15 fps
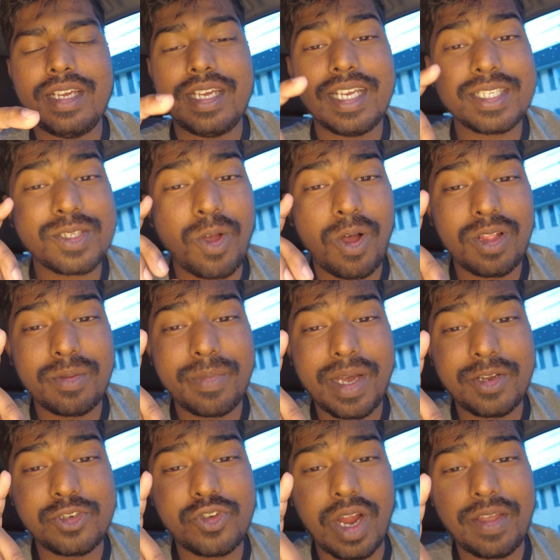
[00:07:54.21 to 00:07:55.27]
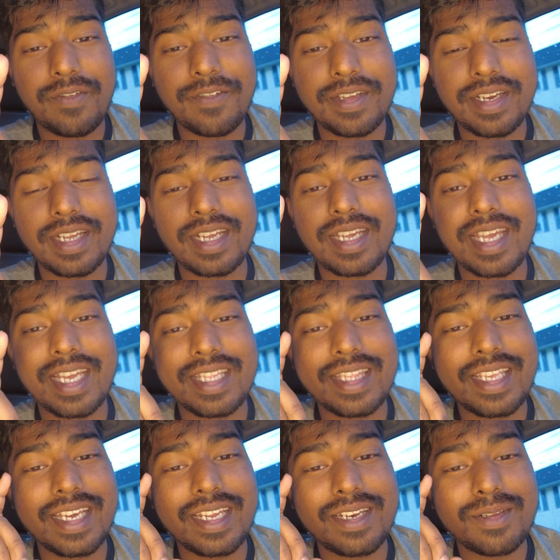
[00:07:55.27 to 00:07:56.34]
It's all about dry fitting and
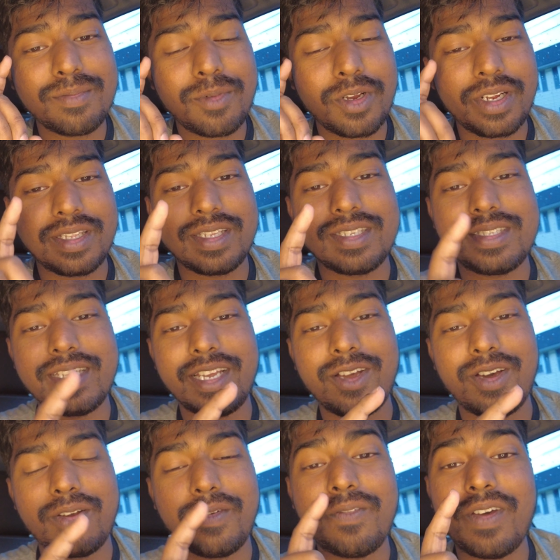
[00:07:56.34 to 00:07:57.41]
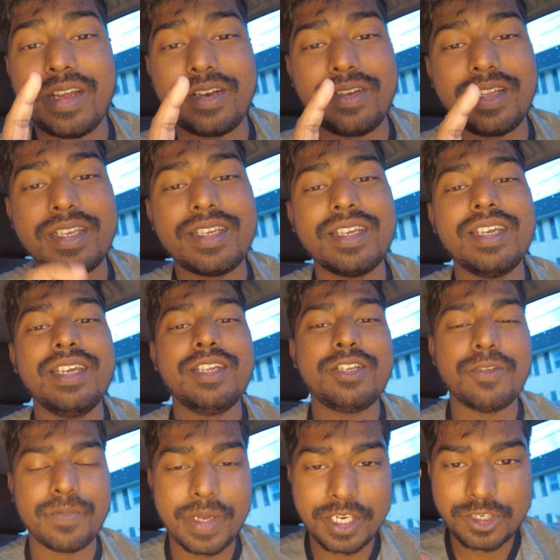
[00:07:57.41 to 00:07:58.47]
then putting this thing on finally
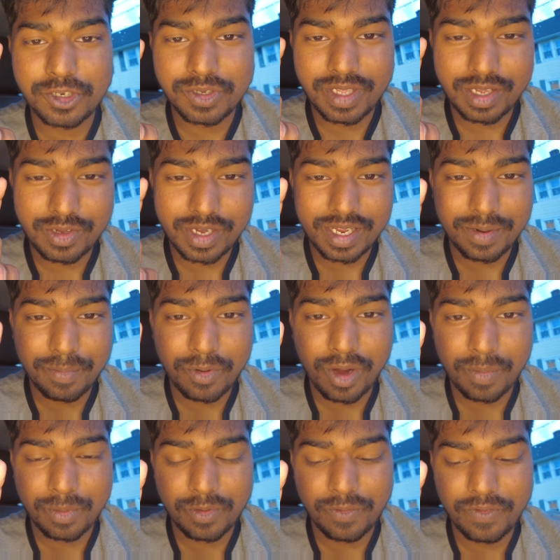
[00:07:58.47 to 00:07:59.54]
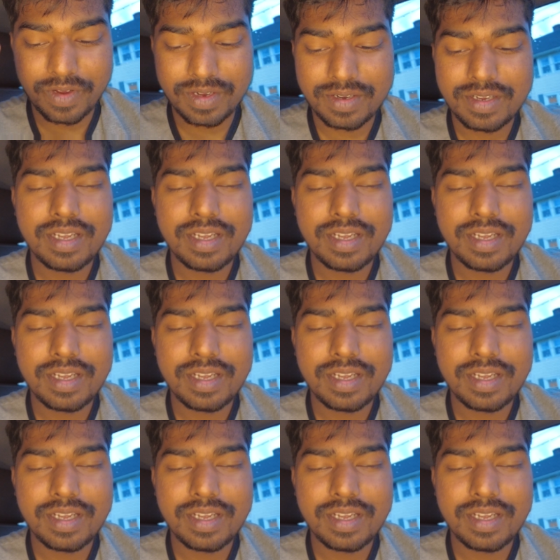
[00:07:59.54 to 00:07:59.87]
to make sure that you get a proper fit.